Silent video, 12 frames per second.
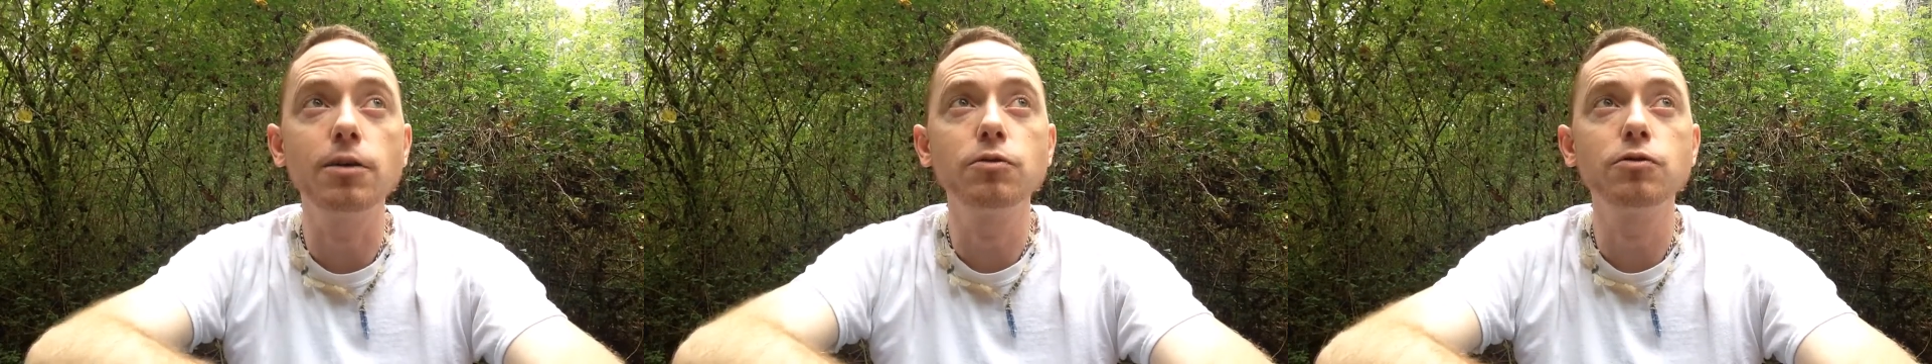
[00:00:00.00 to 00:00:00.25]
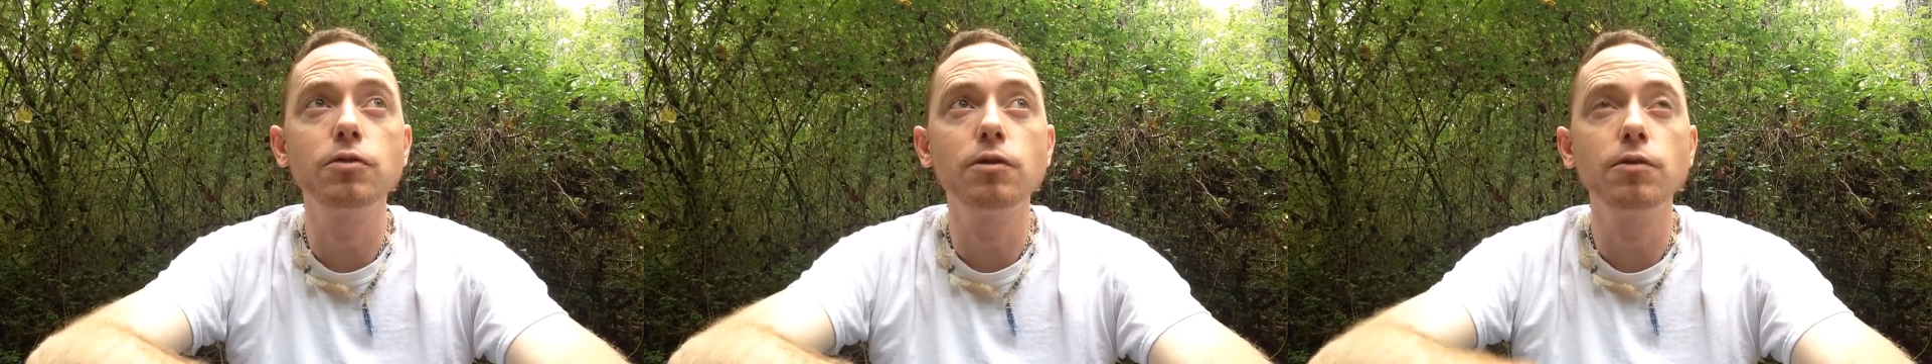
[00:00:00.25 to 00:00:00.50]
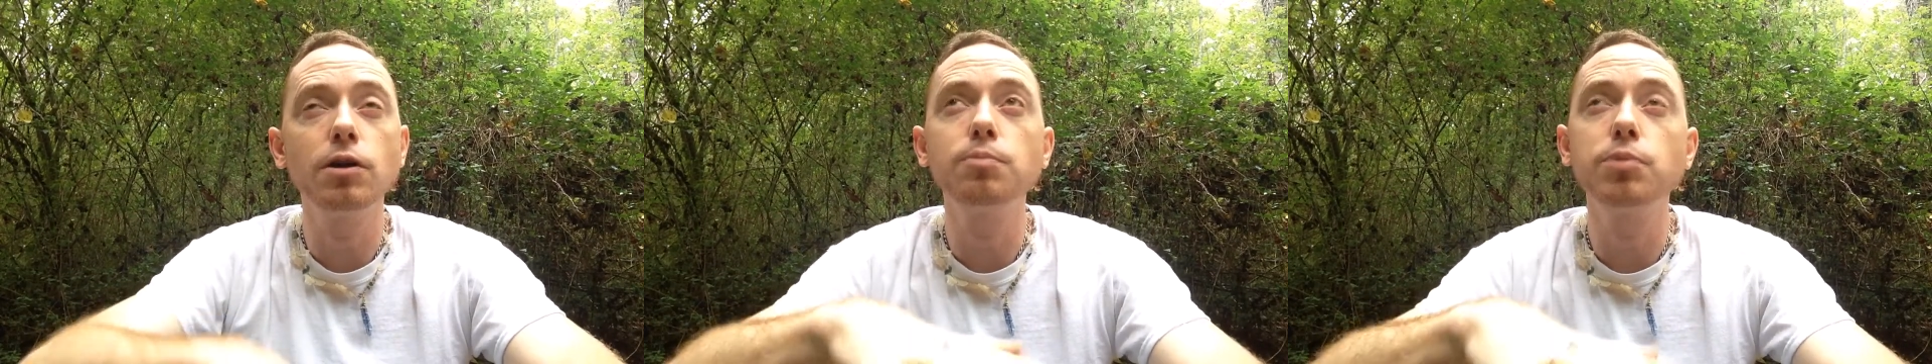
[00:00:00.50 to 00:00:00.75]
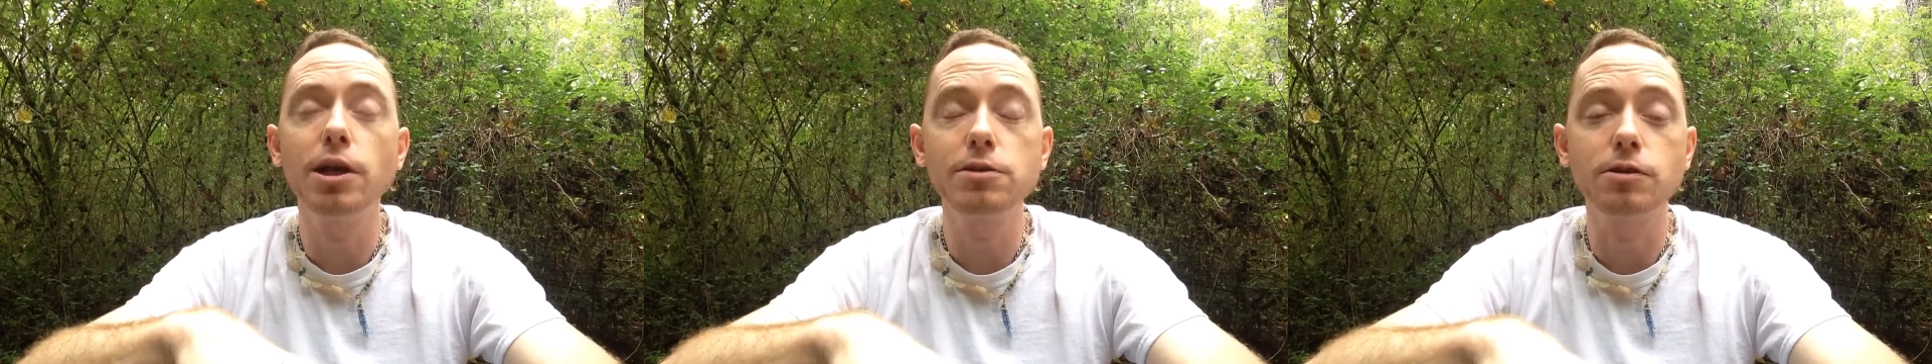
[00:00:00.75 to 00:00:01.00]
It was a very
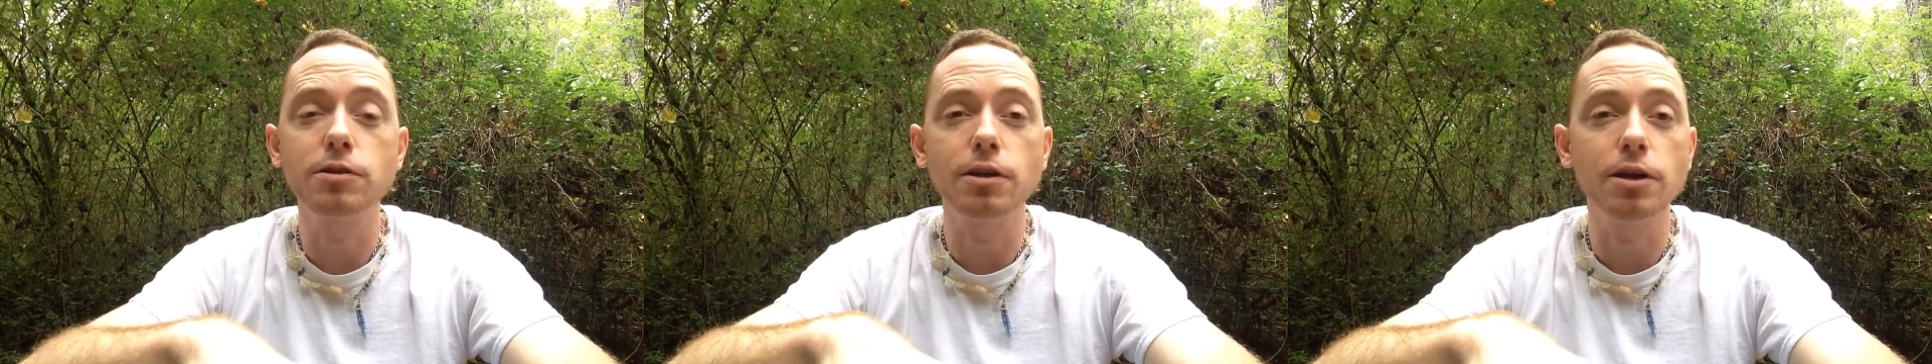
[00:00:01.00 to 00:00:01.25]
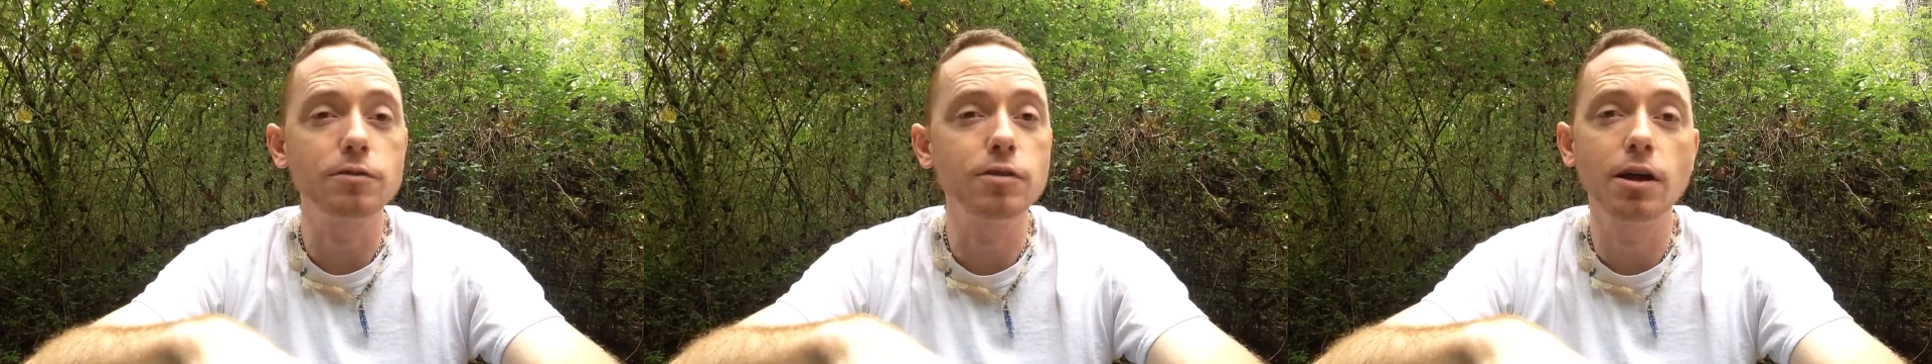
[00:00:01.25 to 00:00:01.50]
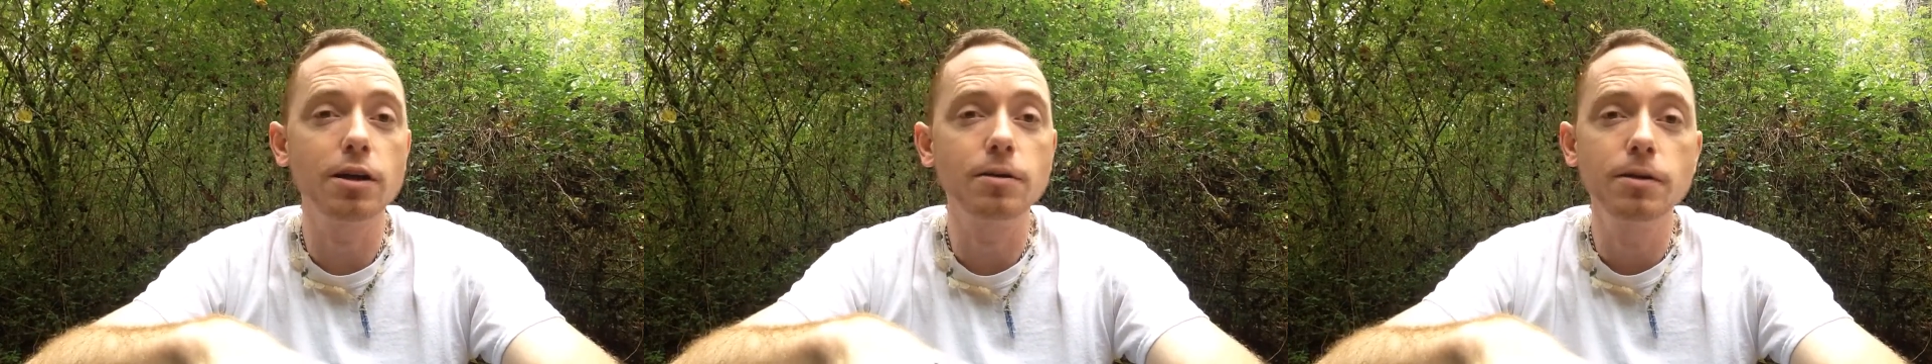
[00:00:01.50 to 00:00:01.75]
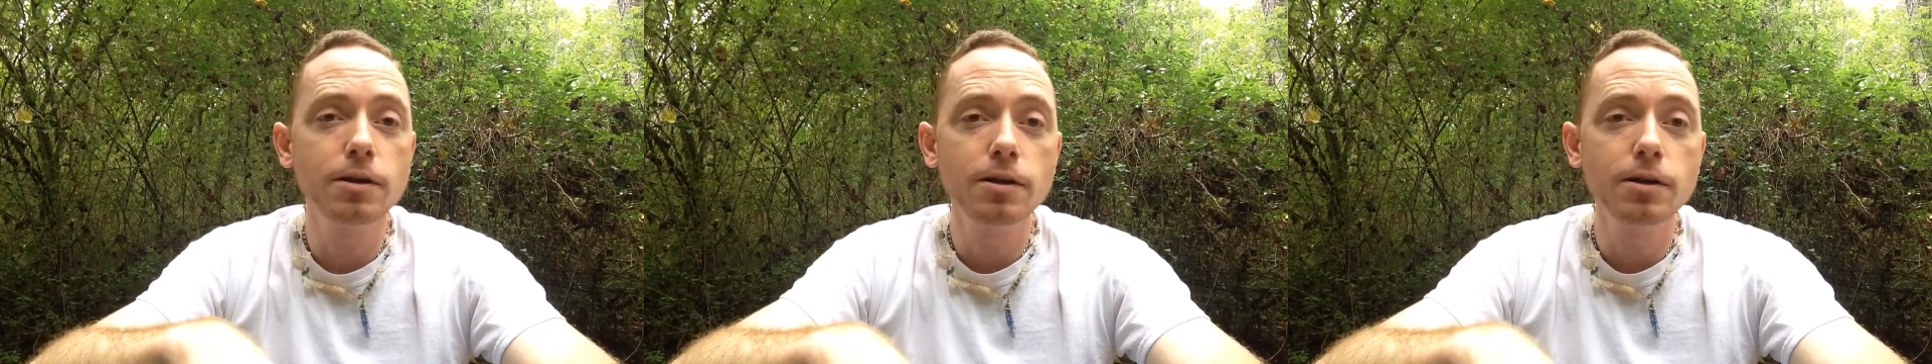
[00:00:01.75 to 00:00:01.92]
pleasant thing, not